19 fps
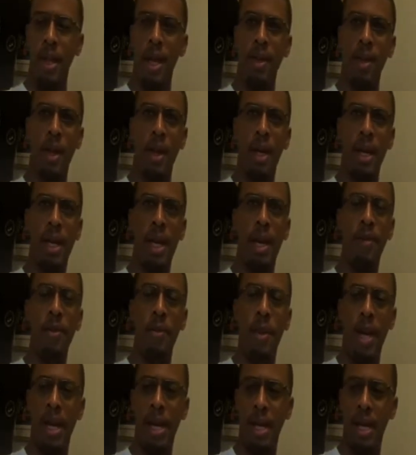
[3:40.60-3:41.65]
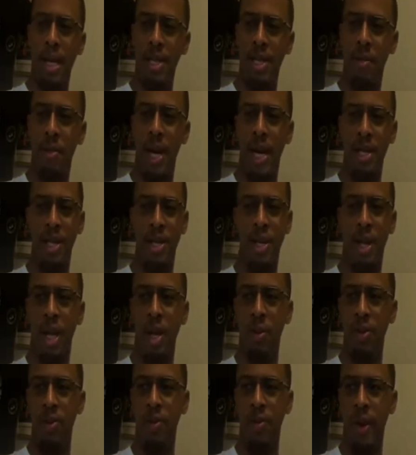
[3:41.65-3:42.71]
I thought Kevin Bacon as Sebastian
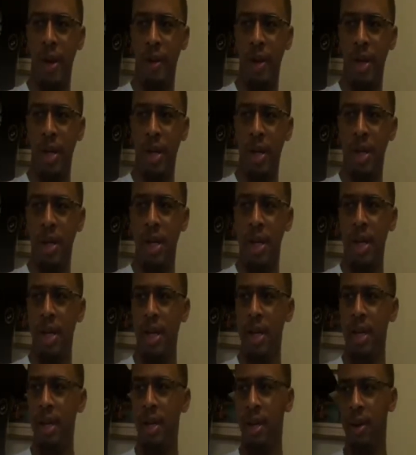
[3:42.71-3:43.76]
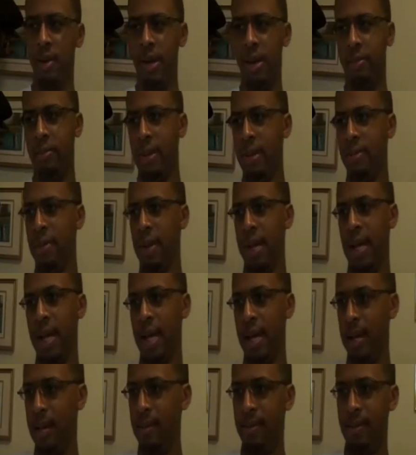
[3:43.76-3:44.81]
Shaw was very good. He
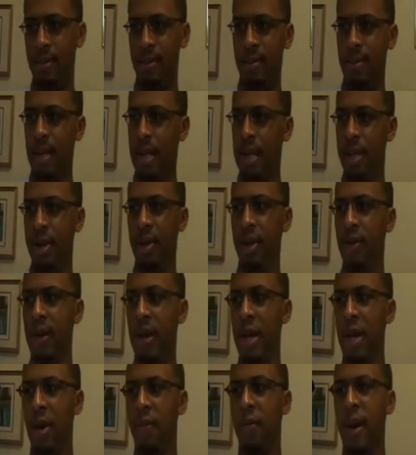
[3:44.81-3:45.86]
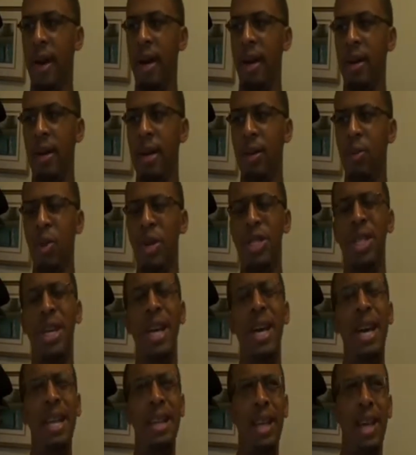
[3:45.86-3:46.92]
played the leader of the Hellfire Club, which
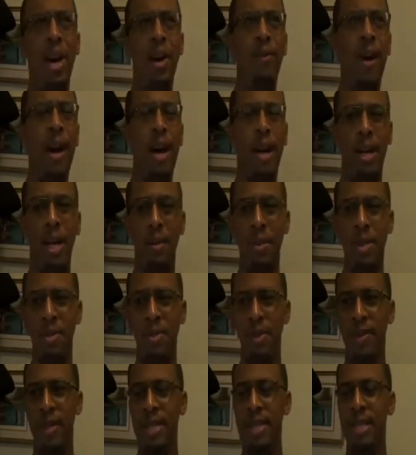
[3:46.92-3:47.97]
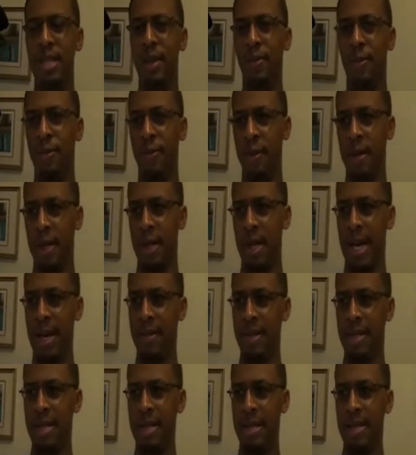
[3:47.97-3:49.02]
the Hellfire Club in this movie is different from the
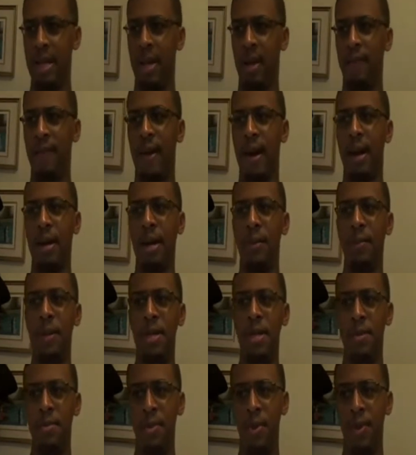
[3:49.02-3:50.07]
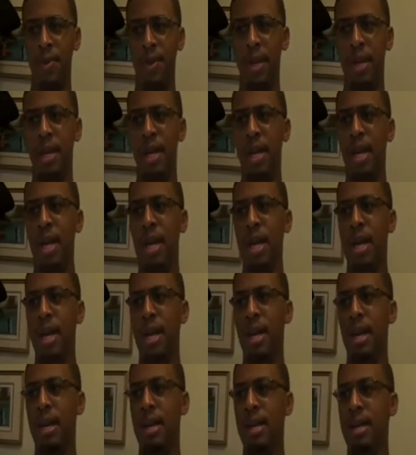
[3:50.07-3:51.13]
comics, because the Hellfire Club in this movie
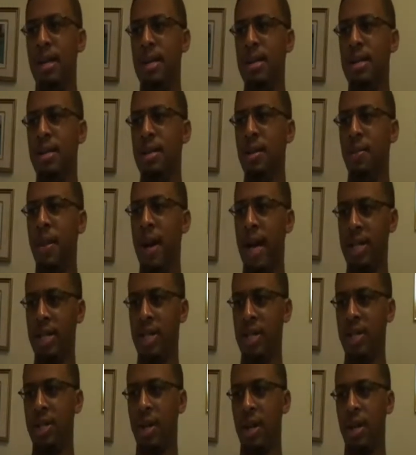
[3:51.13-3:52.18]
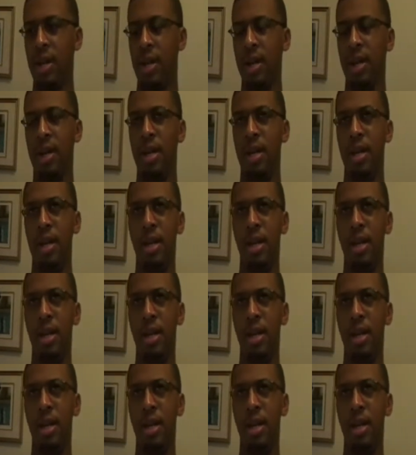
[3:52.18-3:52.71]
is Sebastian Shaw,